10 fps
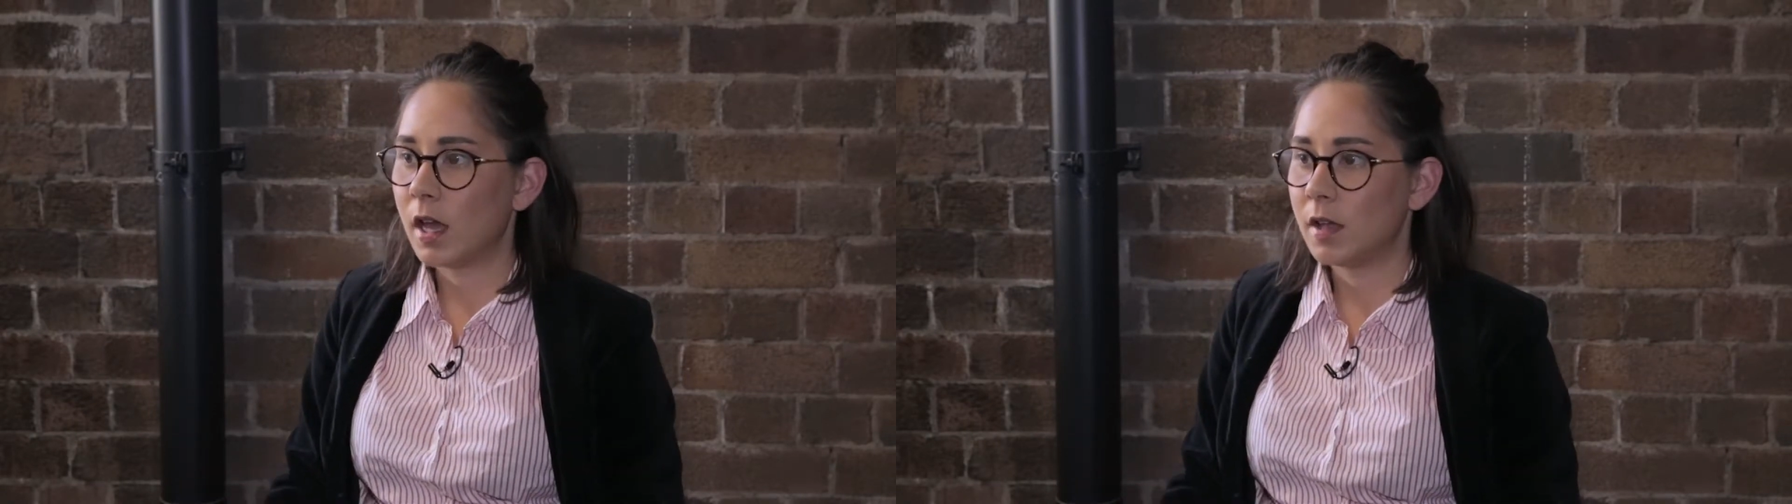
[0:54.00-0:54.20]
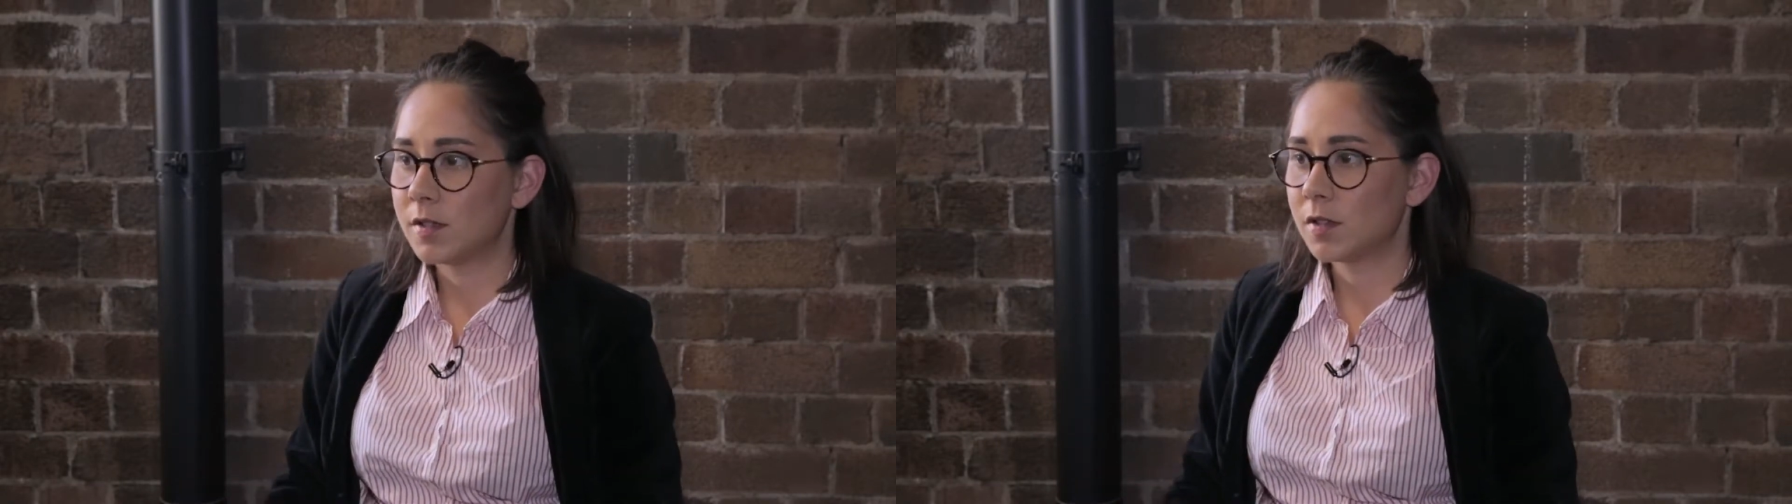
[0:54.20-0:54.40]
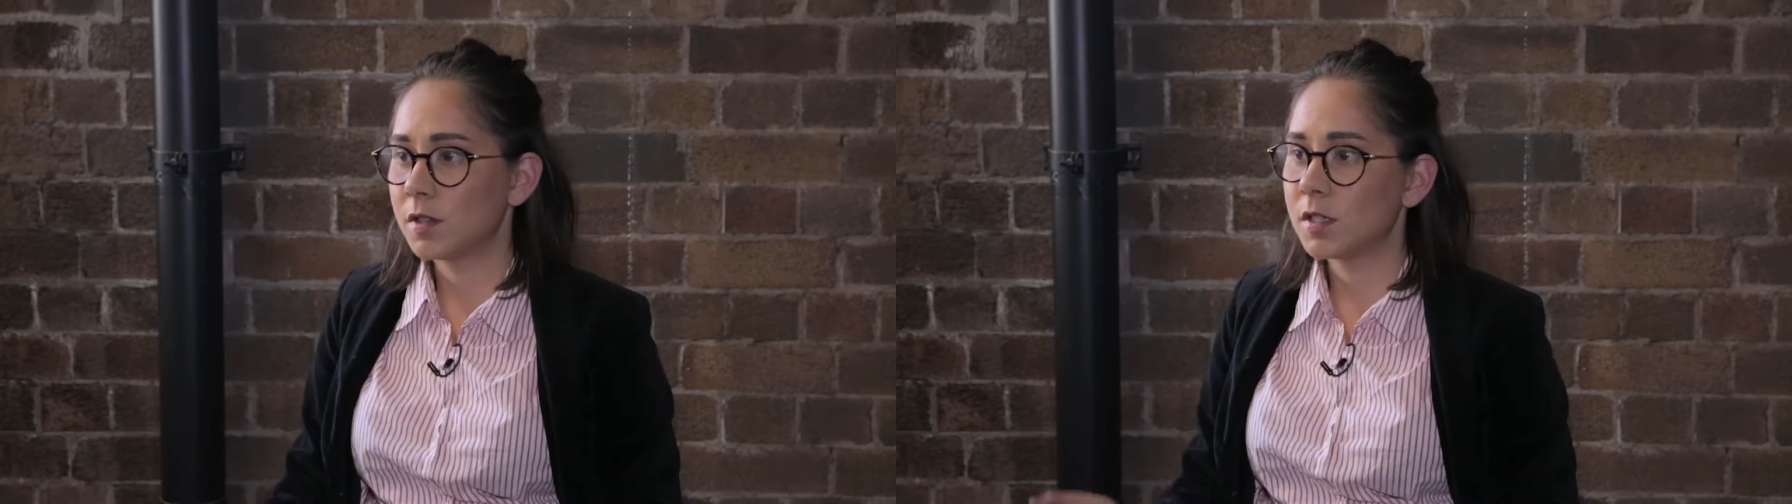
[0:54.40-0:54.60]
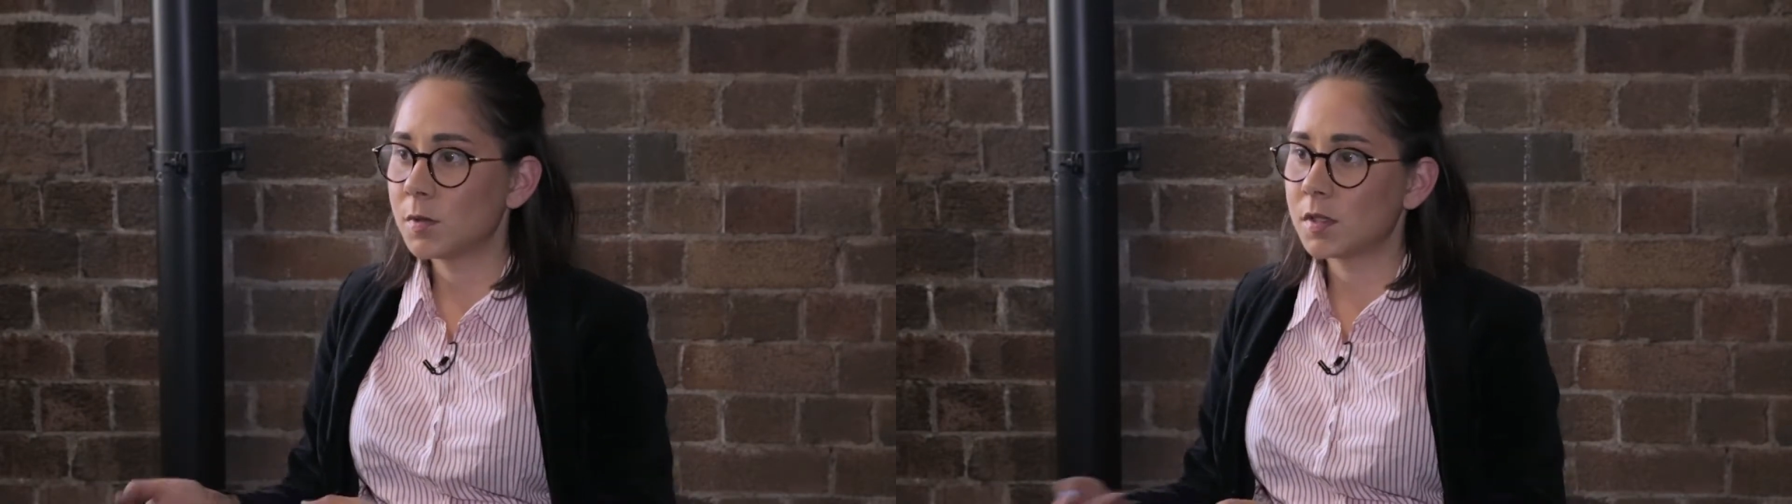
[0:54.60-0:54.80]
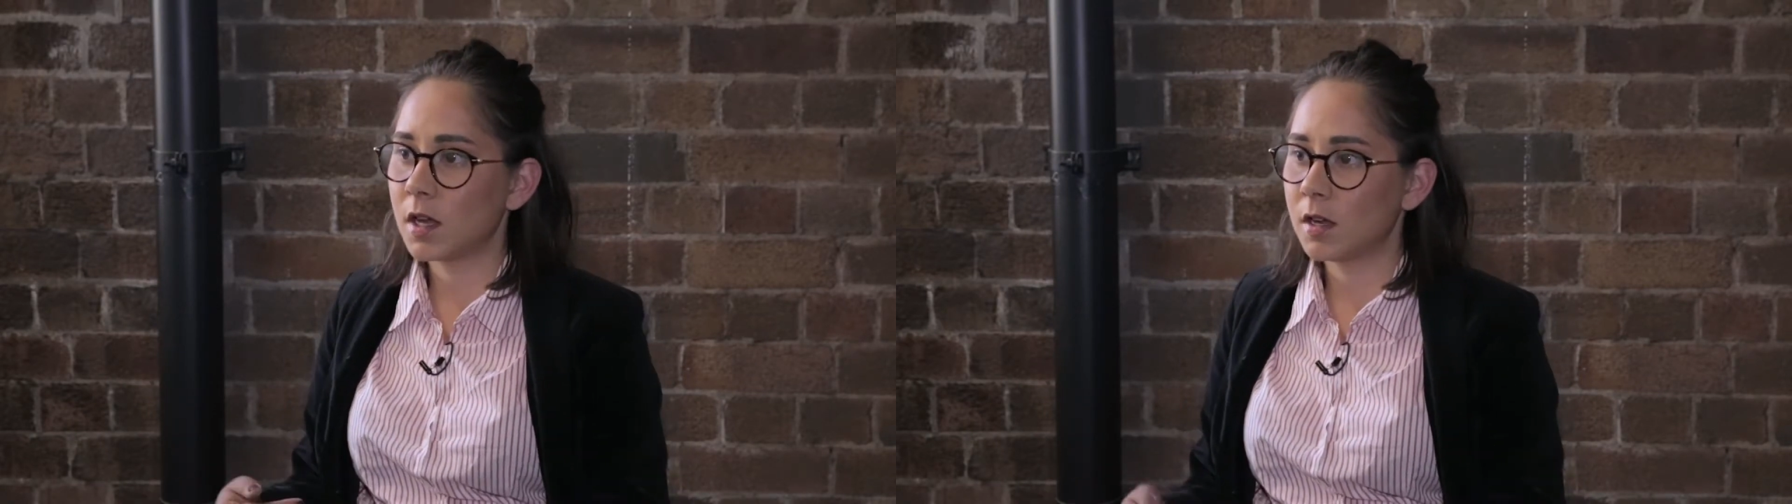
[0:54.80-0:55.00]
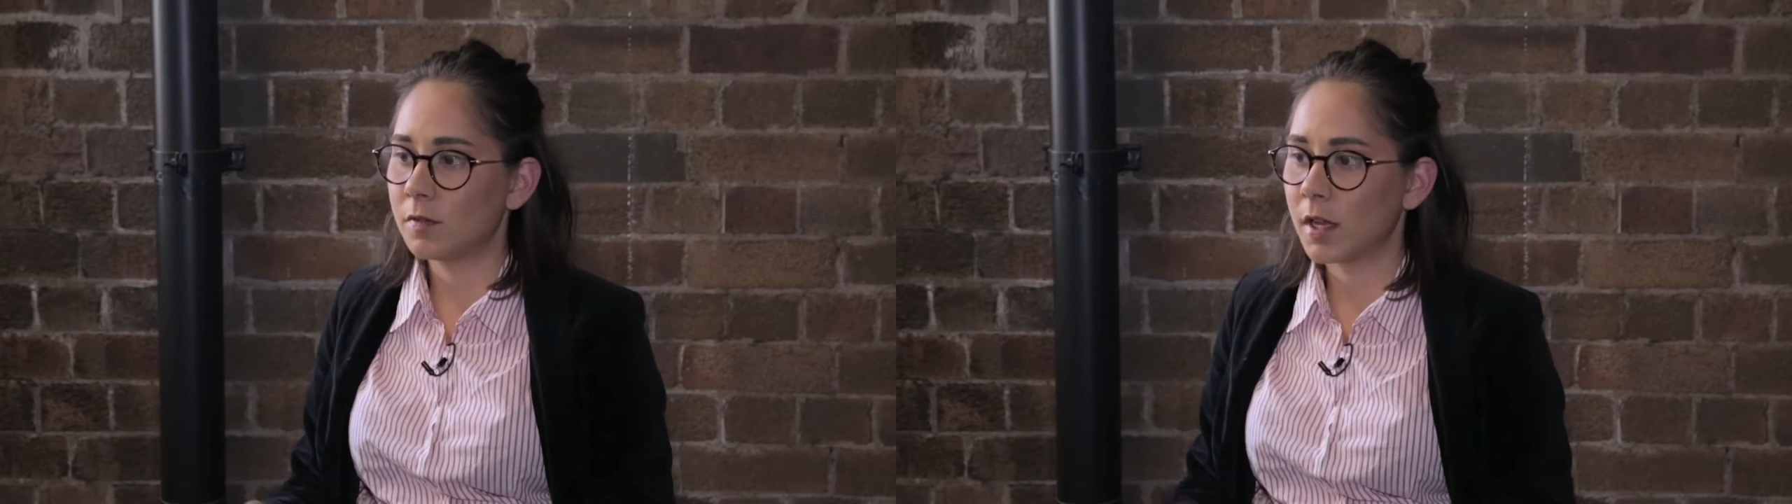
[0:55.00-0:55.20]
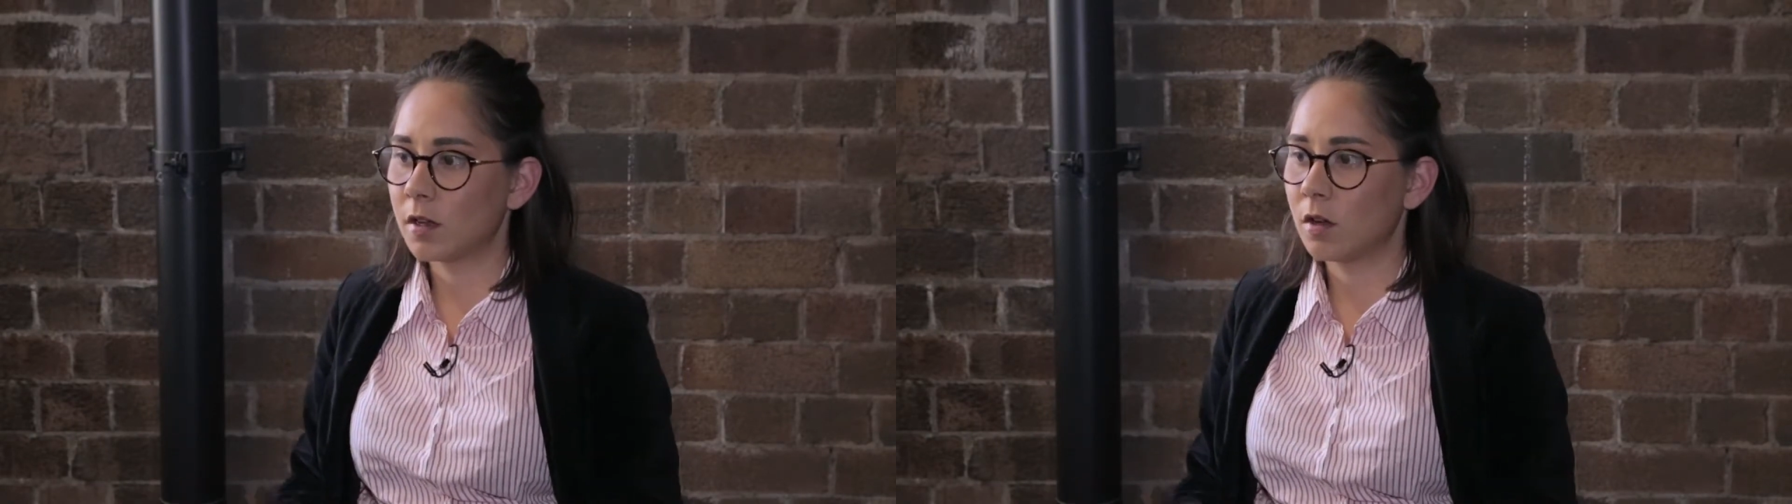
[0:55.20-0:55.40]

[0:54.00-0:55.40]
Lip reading: And so this was kind of like